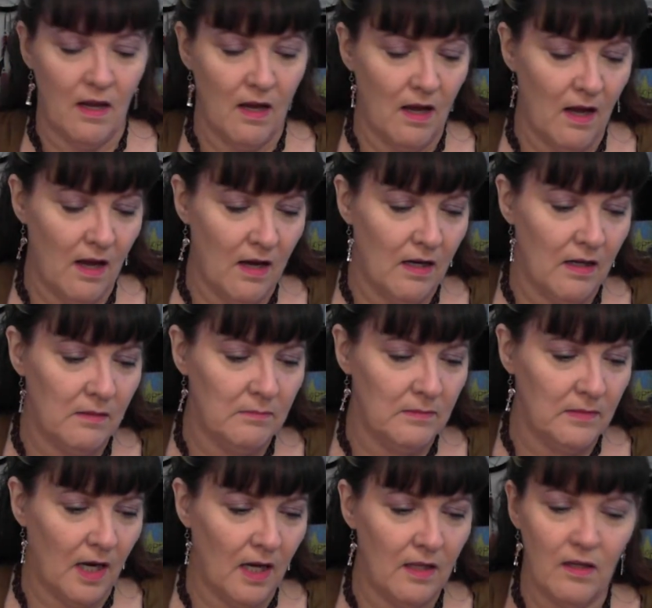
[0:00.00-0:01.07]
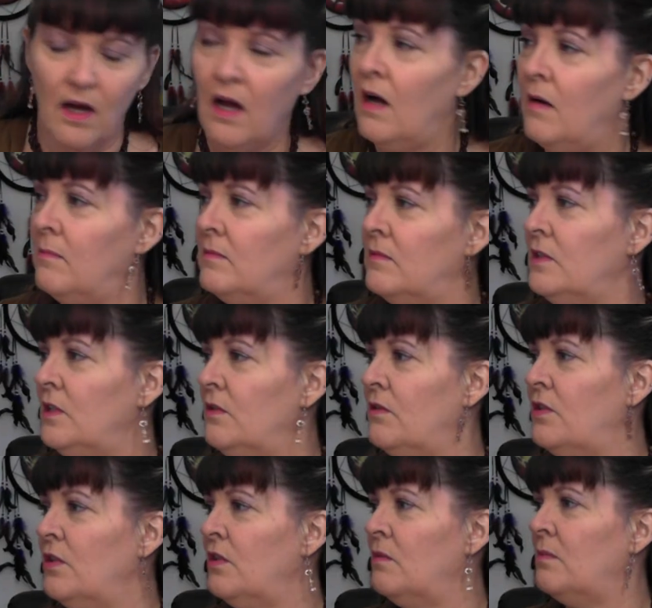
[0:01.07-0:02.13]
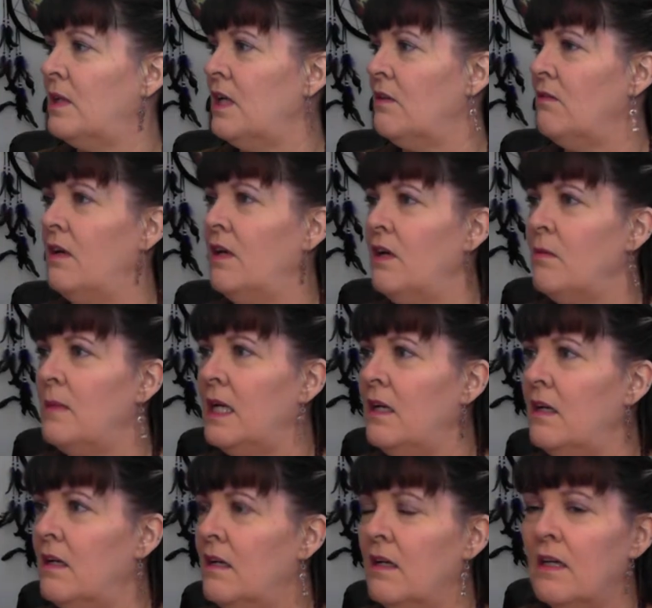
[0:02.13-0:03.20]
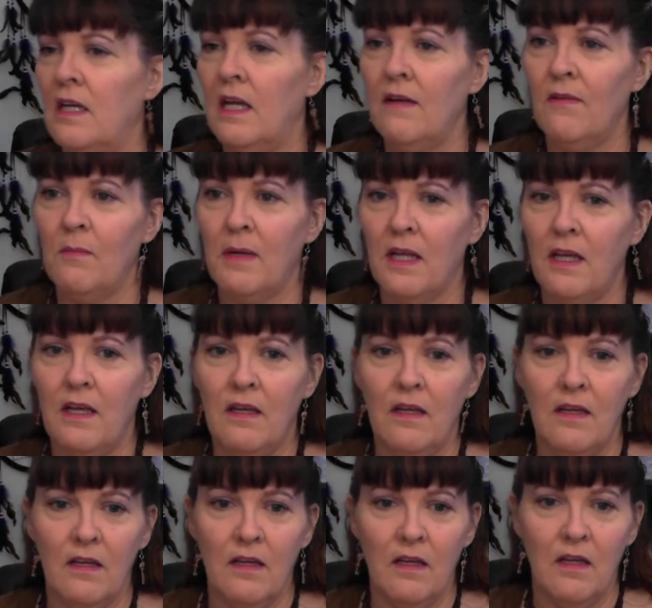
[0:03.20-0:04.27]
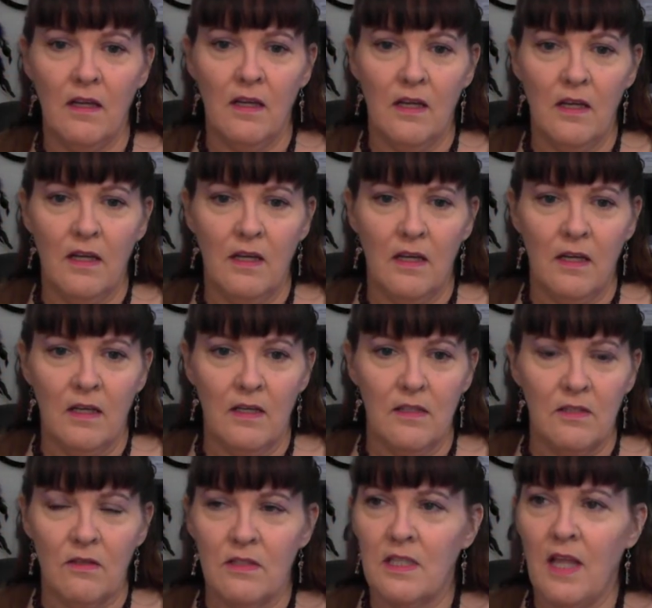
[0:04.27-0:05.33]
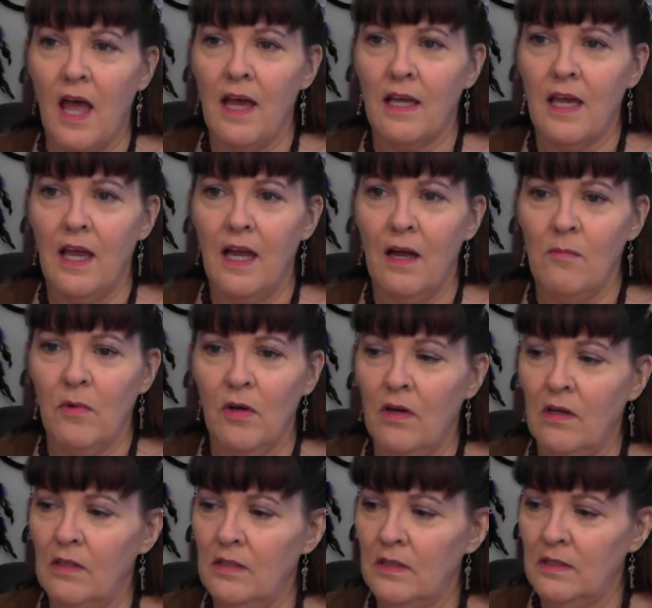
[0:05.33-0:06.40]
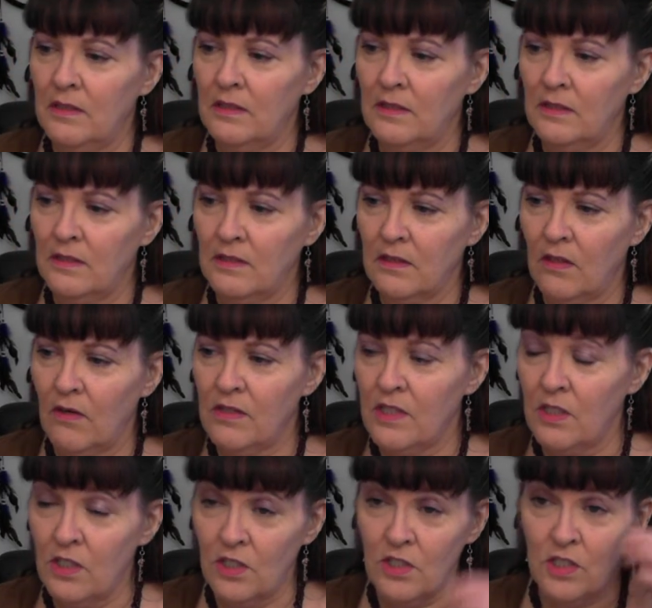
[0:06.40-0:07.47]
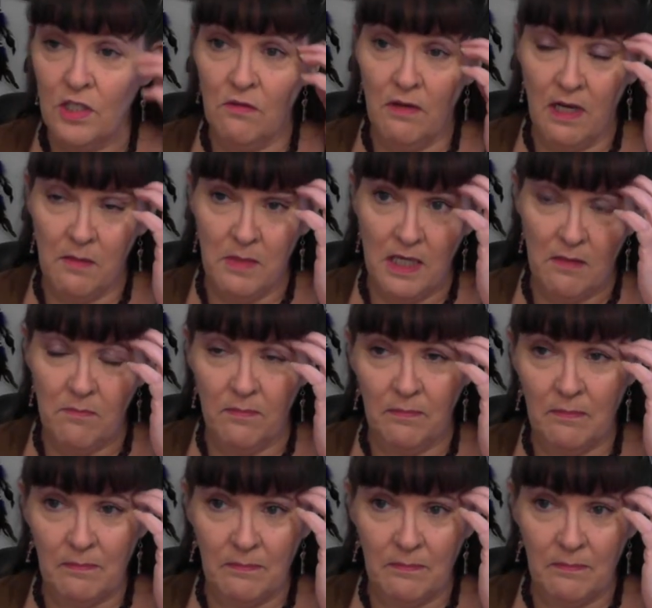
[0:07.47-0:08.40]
YouTube, can you hear me? Everybody. So it's that camera, or is it just you, Amy?